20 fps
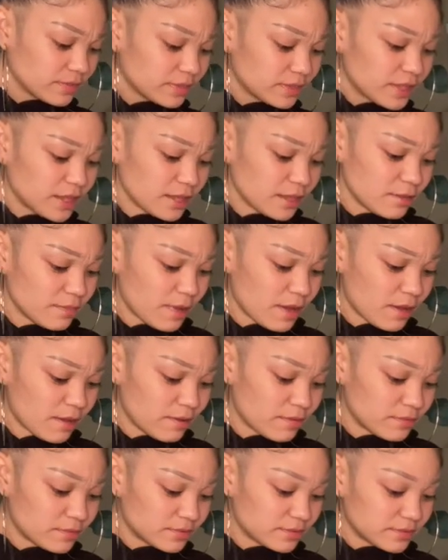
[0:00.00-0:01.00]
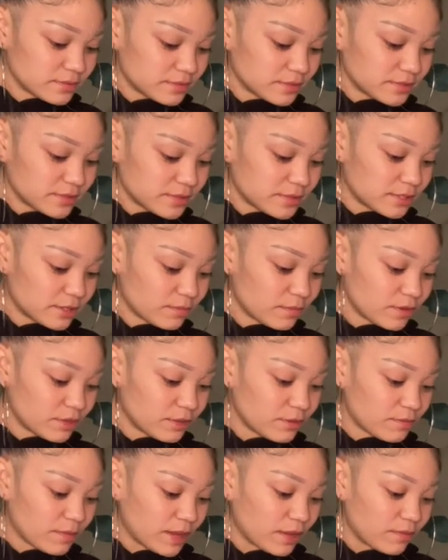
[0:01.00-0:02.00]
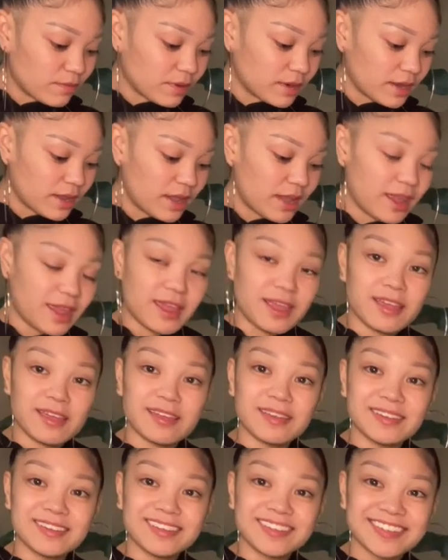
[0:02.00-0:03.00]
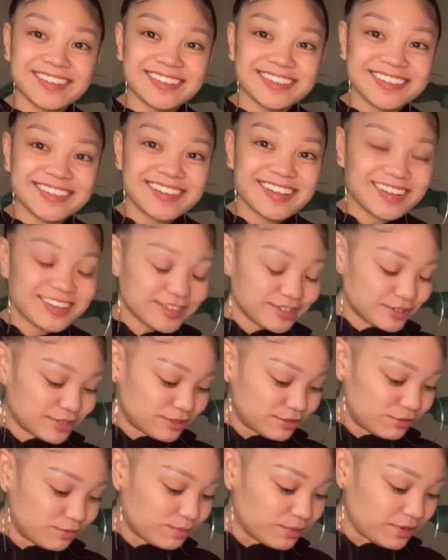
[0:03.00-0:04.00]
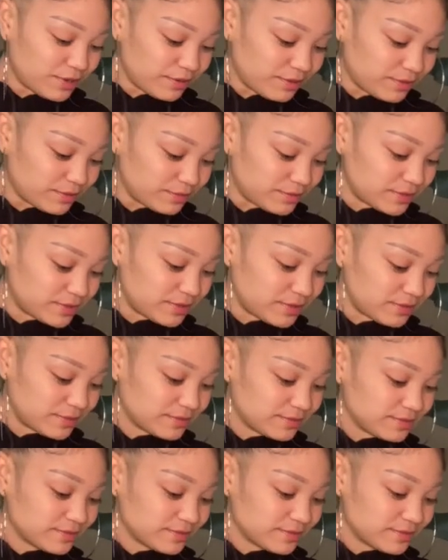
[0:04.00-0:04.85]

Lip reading: think about somewhere you might want to hang all your superheroes.